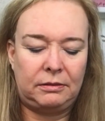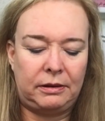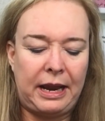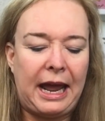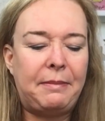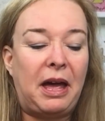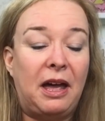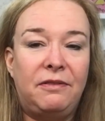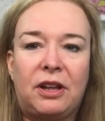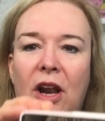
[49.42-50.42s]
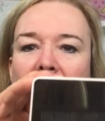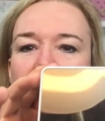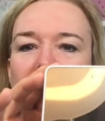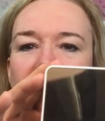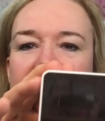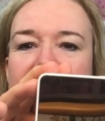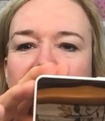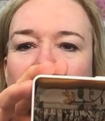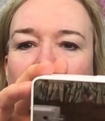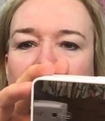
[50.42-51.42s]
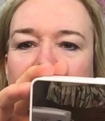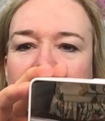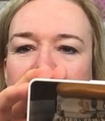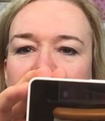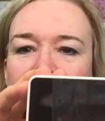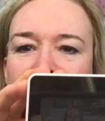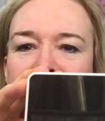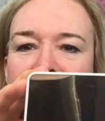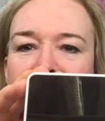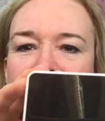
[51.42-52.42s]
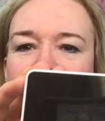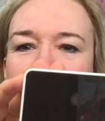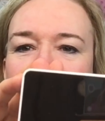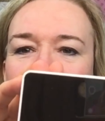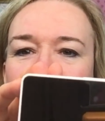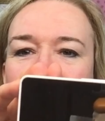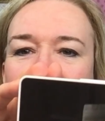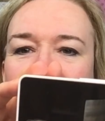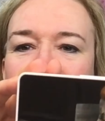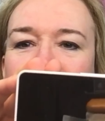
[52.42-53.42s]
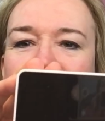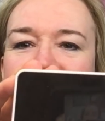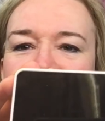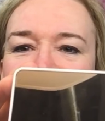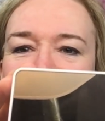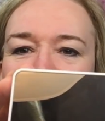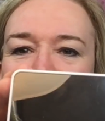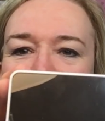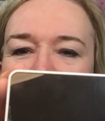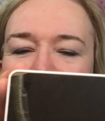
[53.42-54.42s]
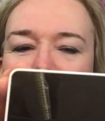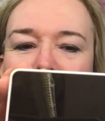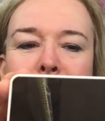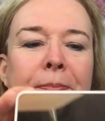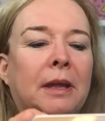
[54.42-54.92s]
name of the clock. But look at this clock. Now you can see everything in my crazy filming room.